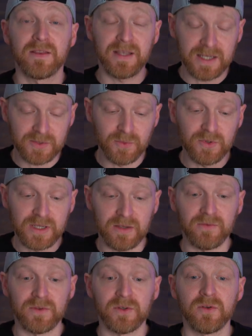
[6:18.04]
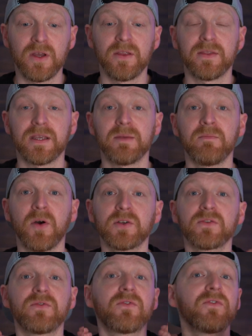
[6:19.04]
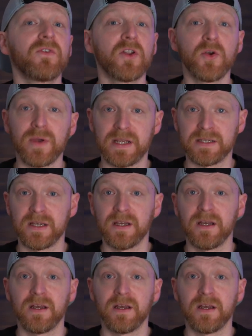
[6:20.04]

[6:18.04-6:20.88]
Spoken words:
This will give you the most fluid,